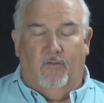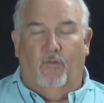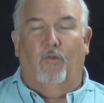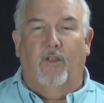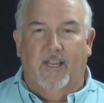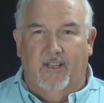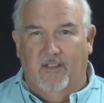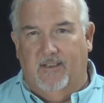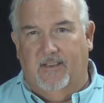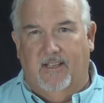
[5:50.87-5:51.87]
really
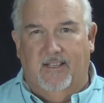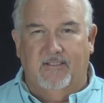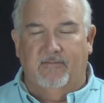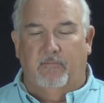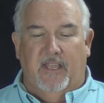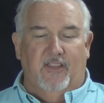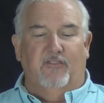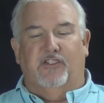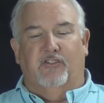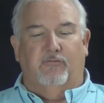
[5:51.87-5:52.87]
good
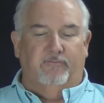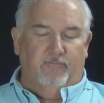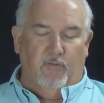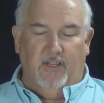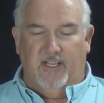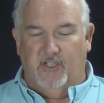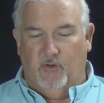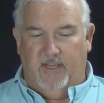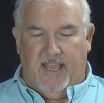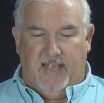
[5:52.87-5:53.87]
menu, so really
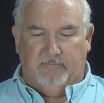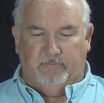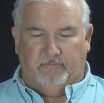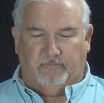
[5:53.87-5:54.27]
enjoyed that.